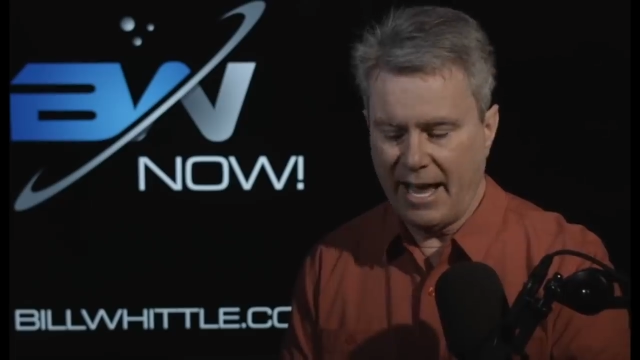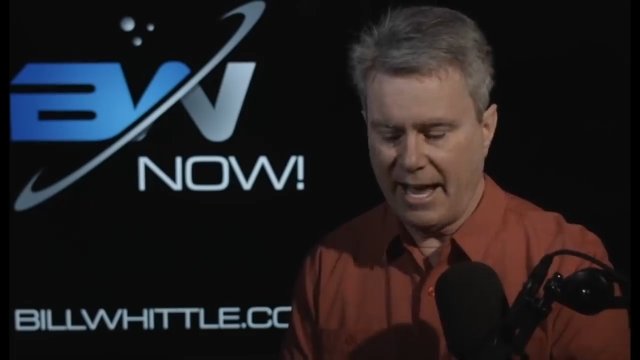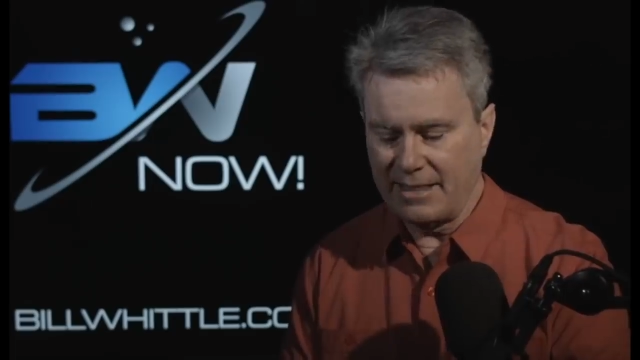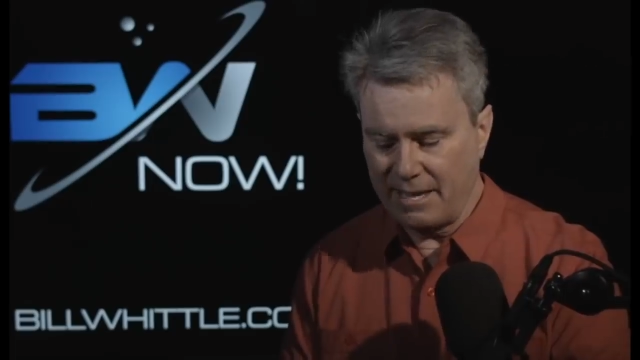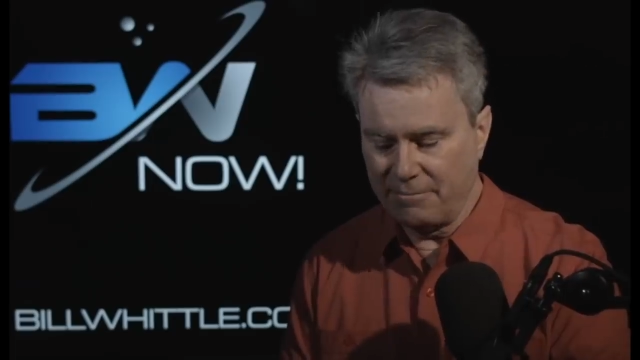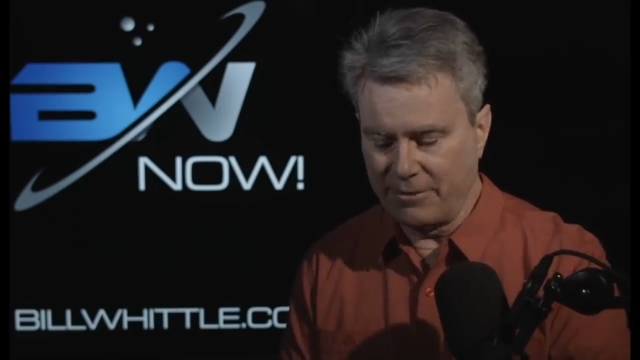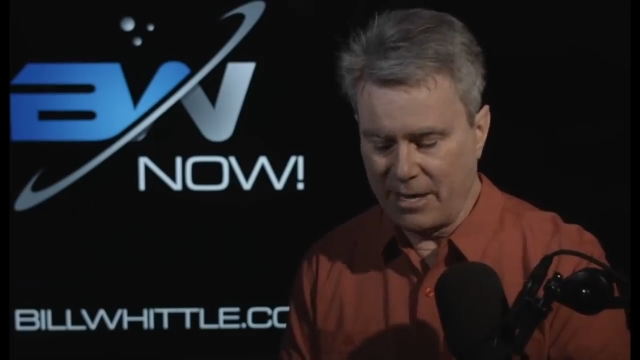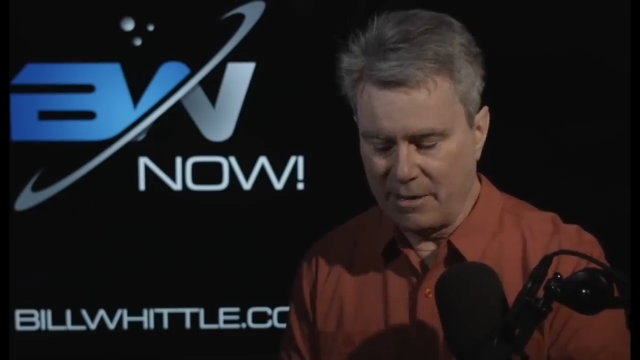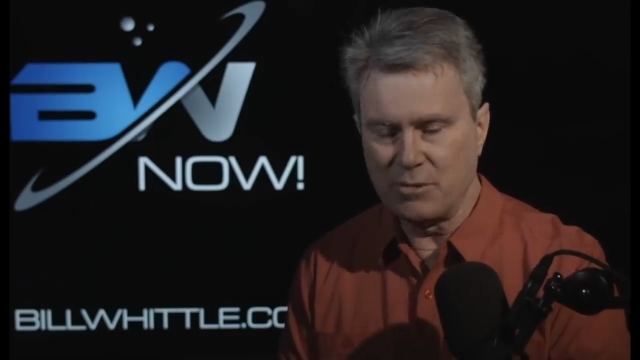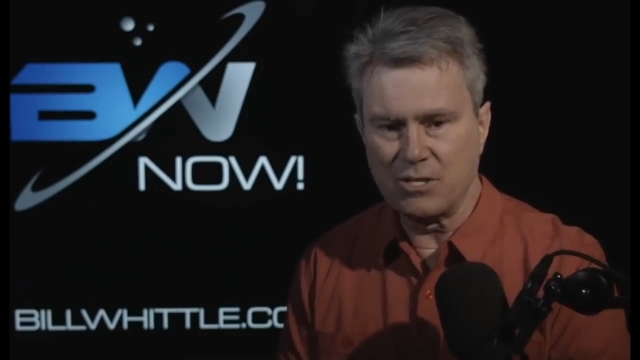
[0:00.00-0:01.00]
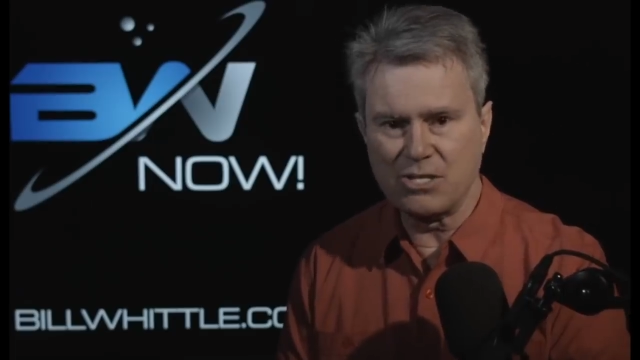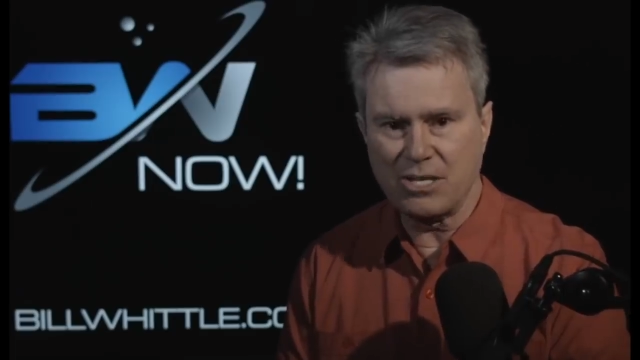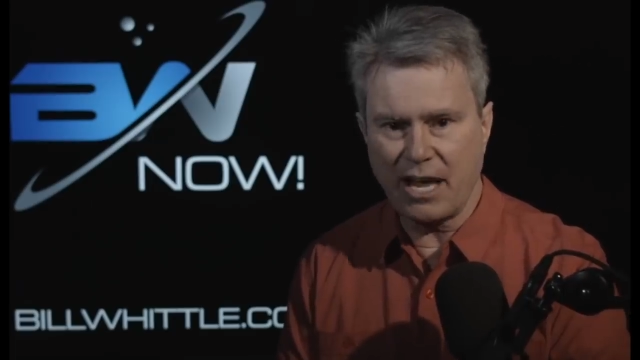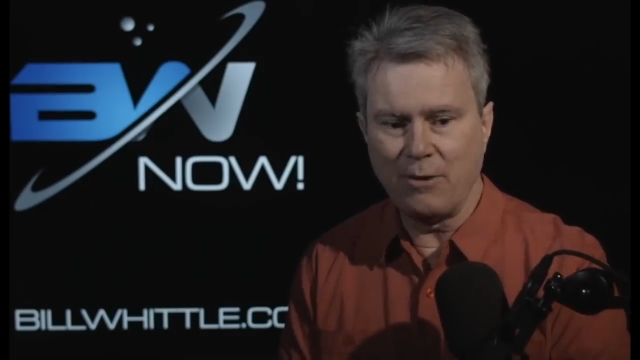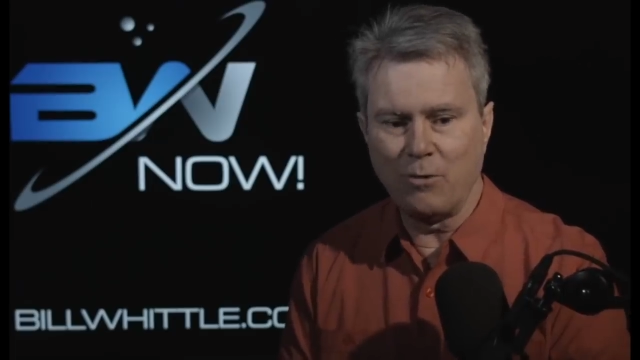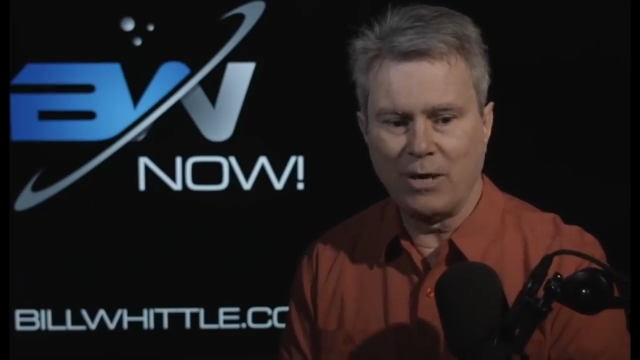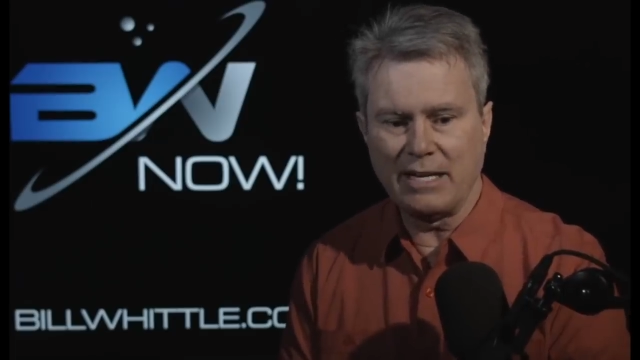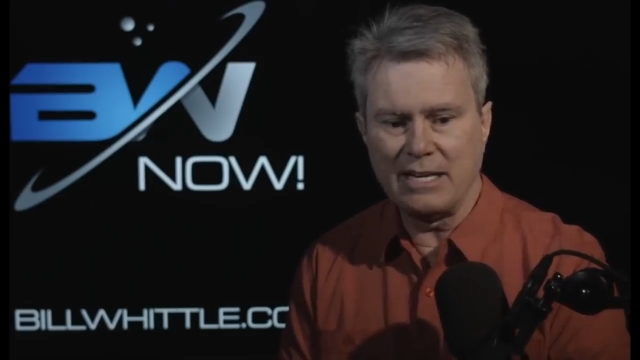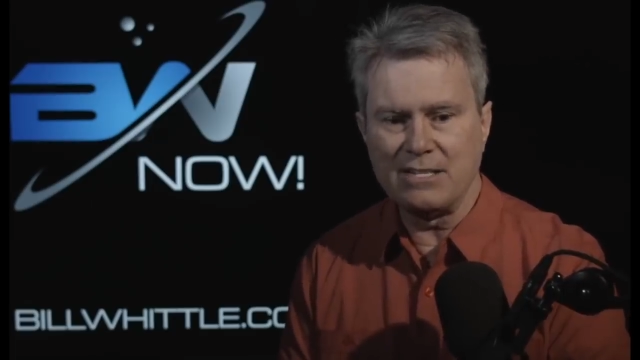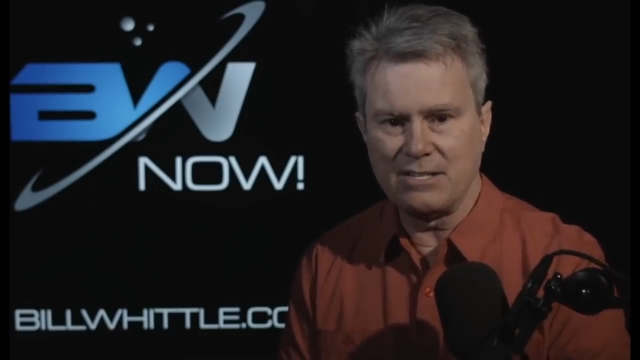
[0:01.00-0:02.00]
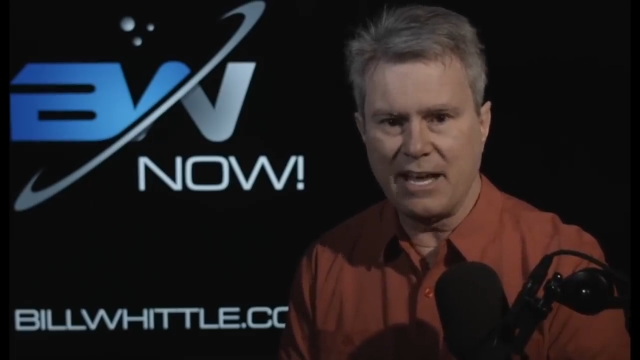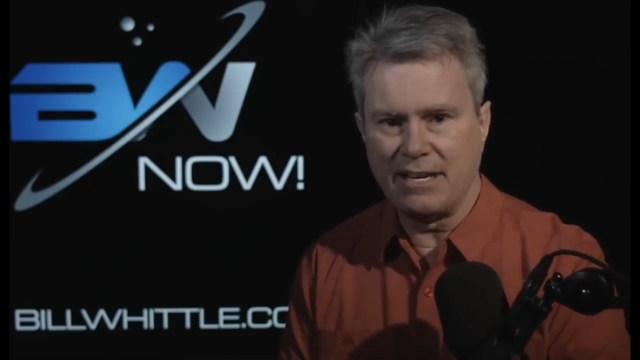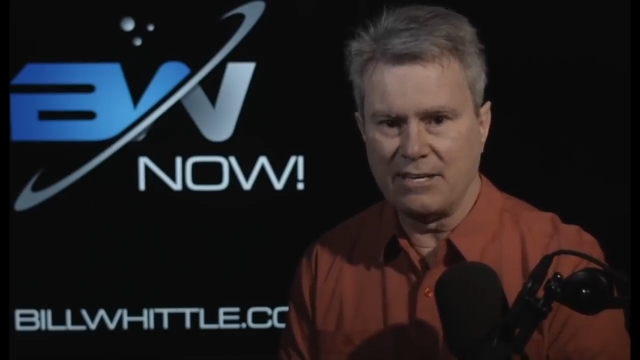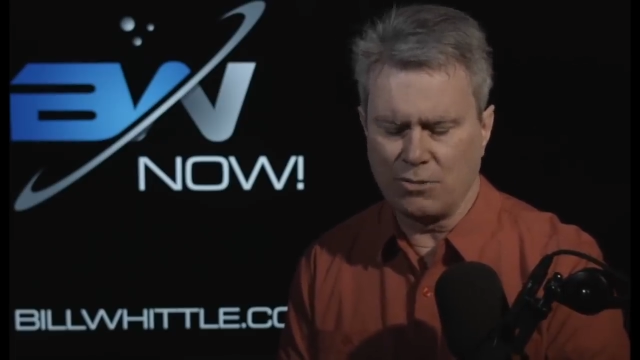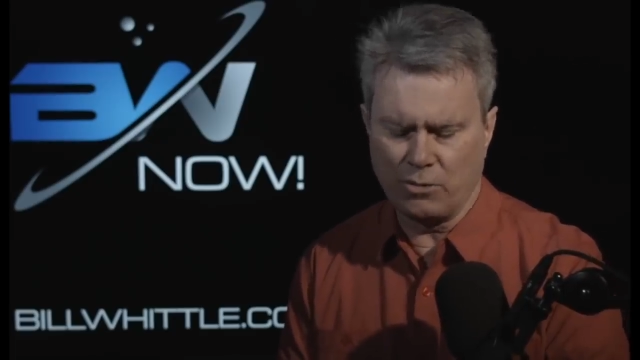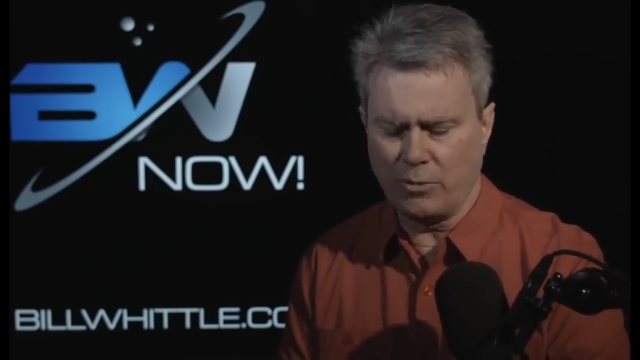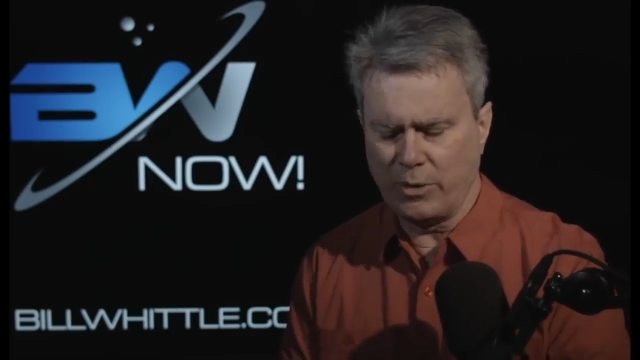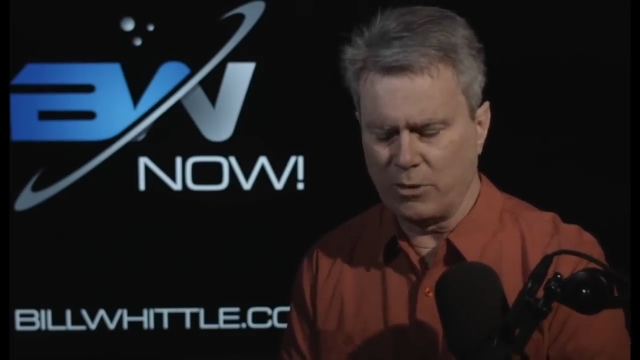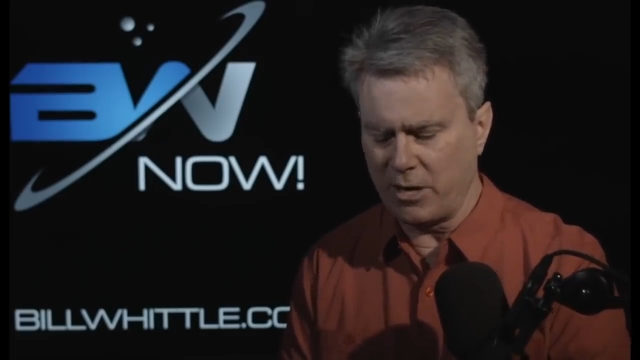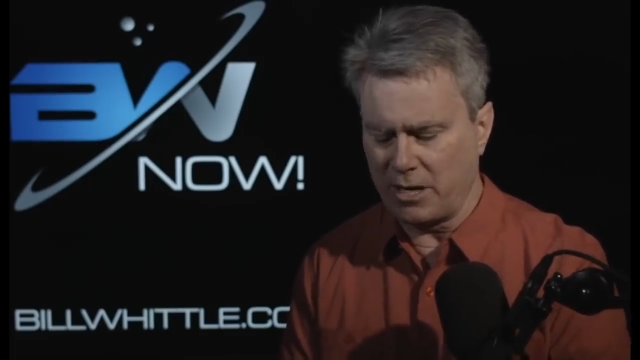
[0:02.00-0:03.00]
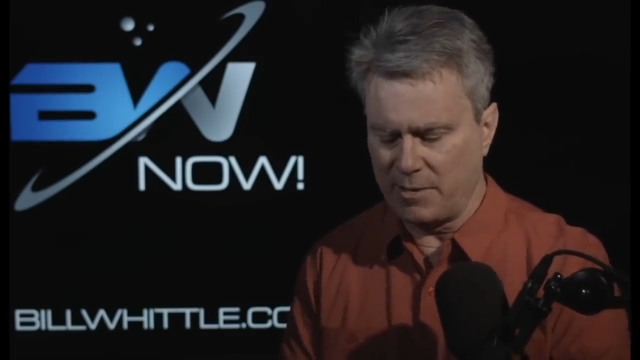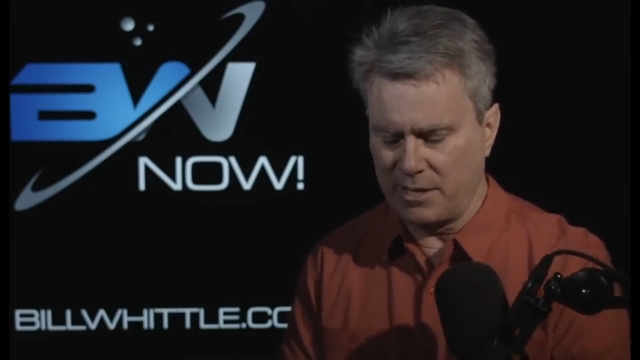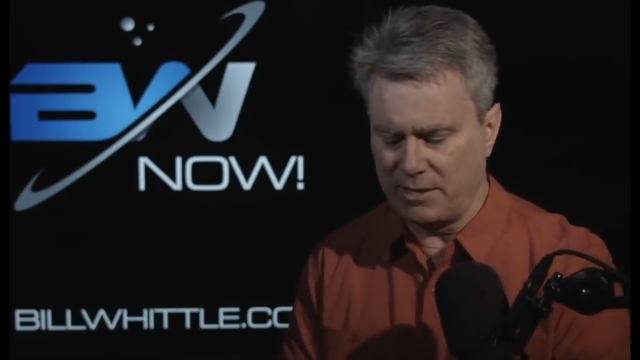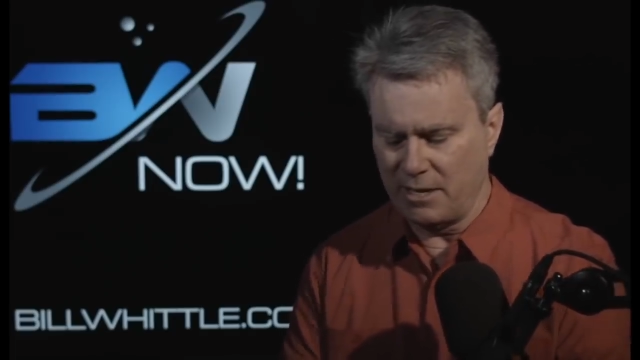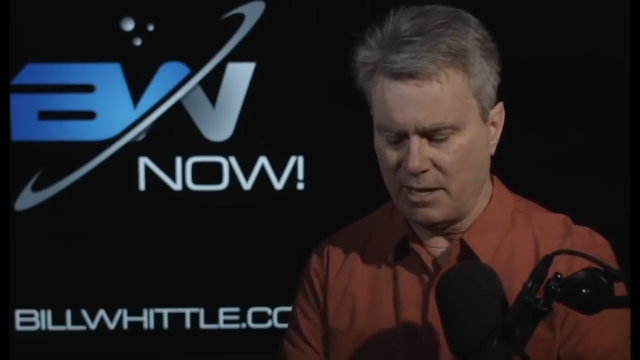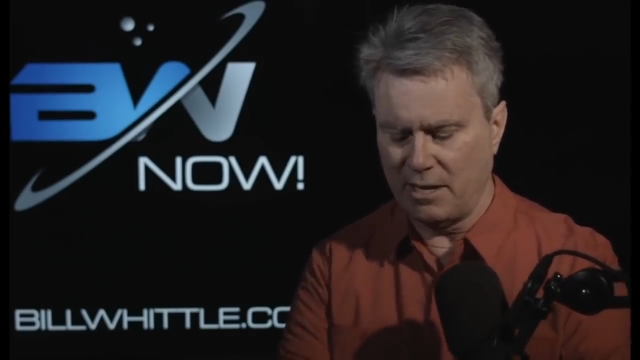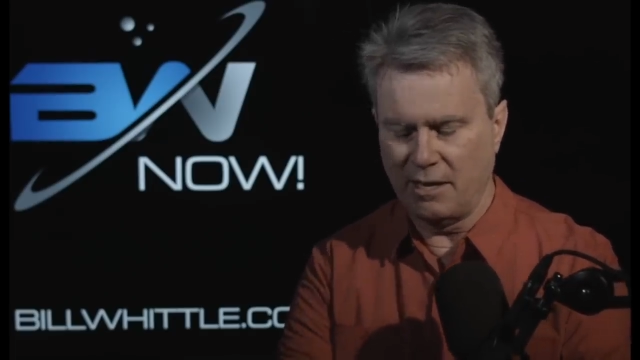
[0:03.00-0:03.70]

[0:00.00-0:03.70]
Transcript: and then for him to say what he said, and so we don't recommend.